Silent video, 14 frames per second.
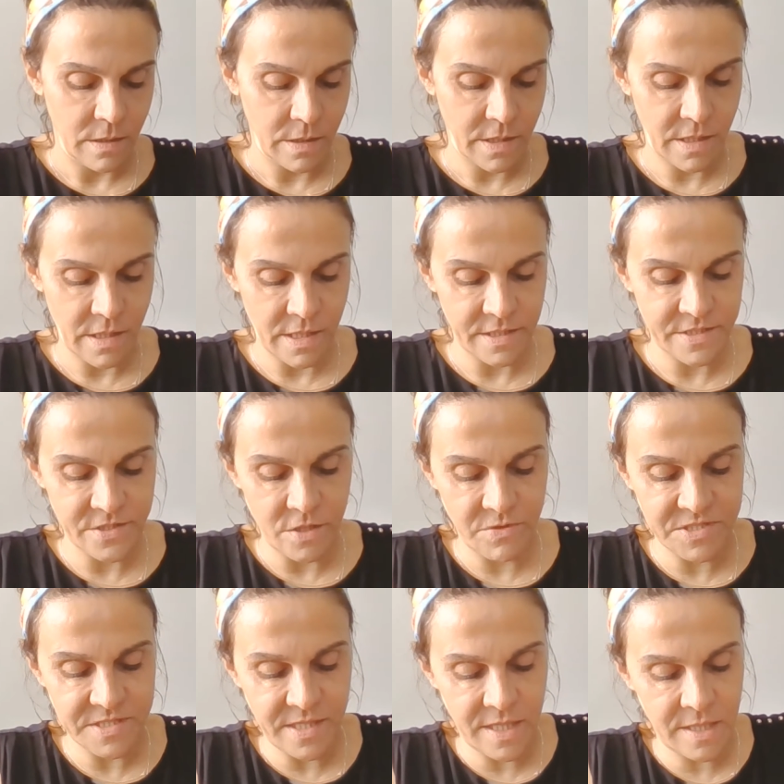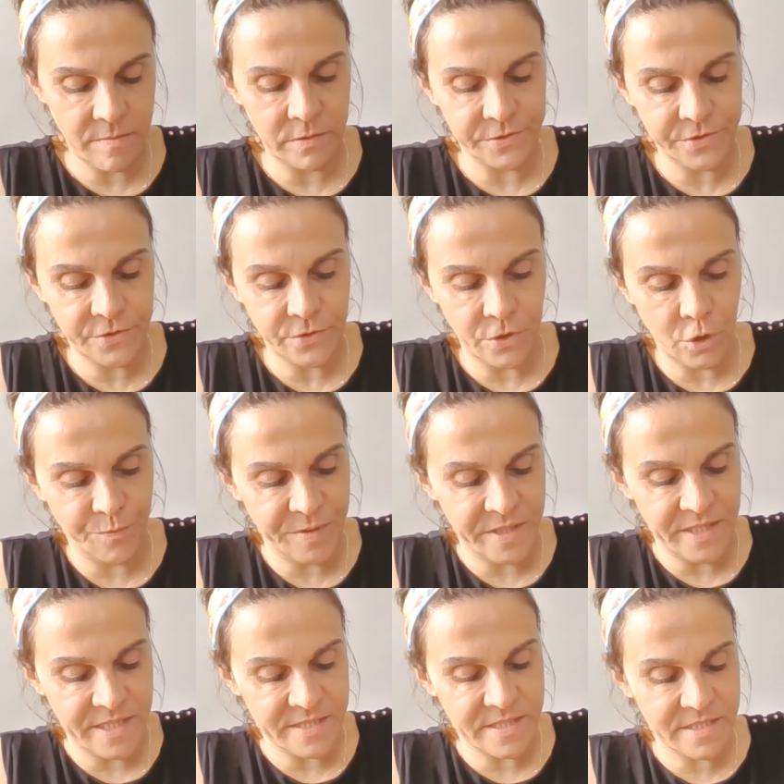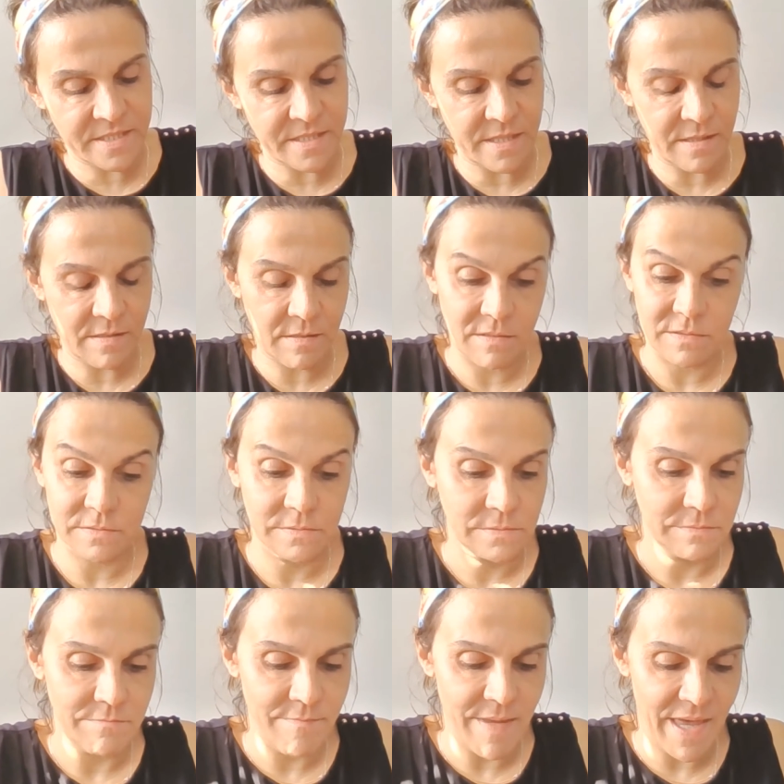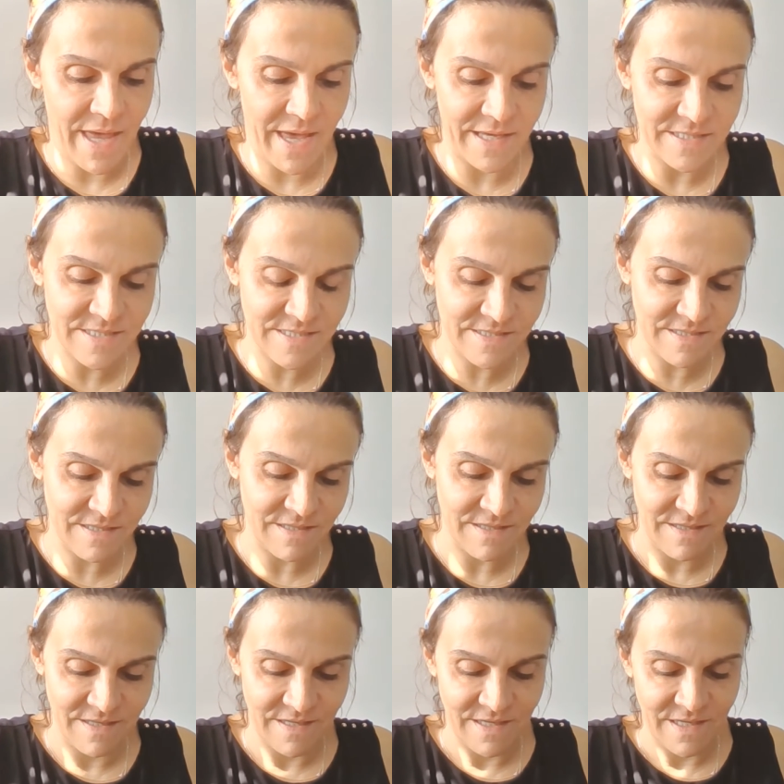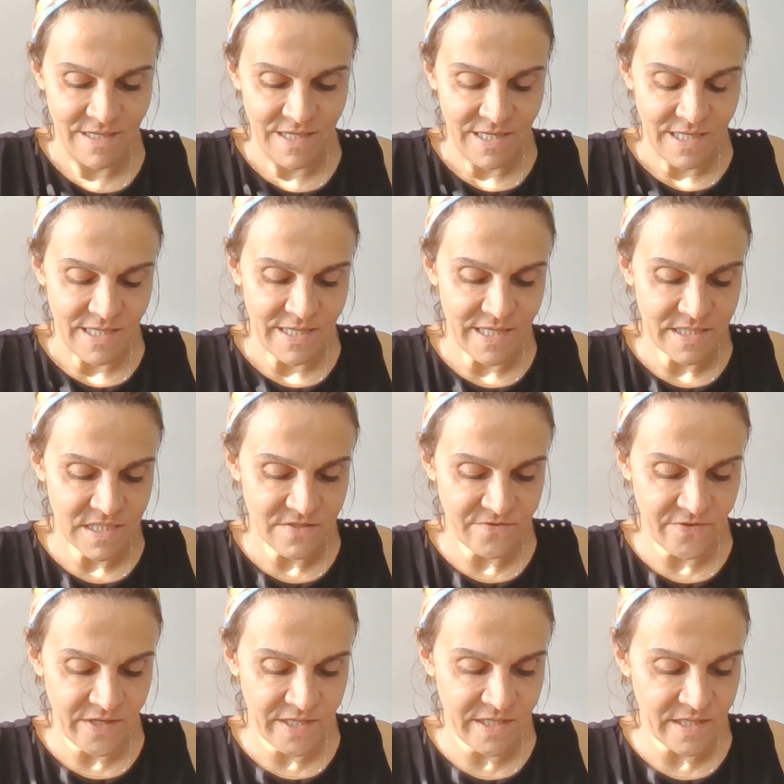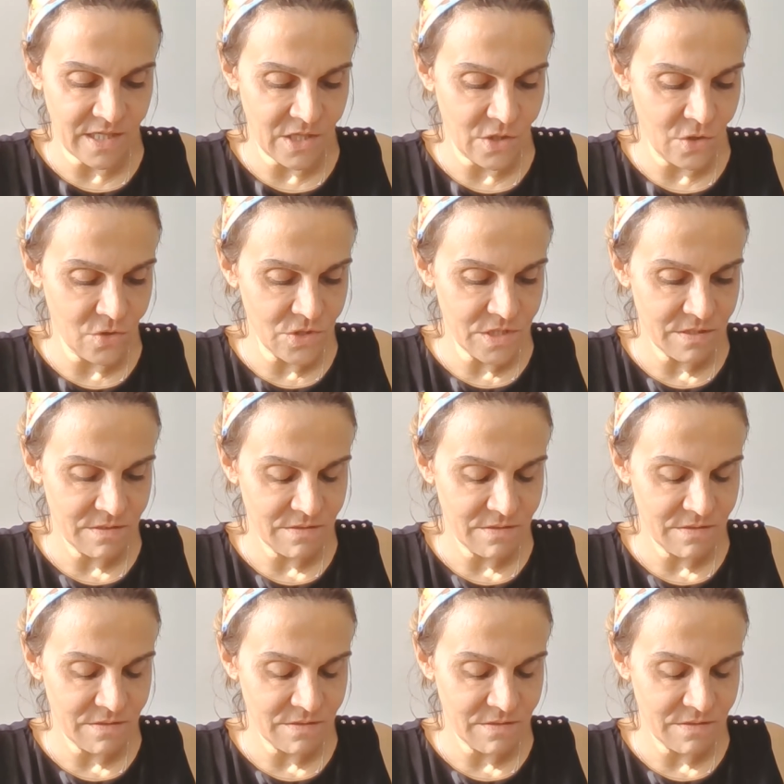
Okay, so I was able to open this mask. Let's find out.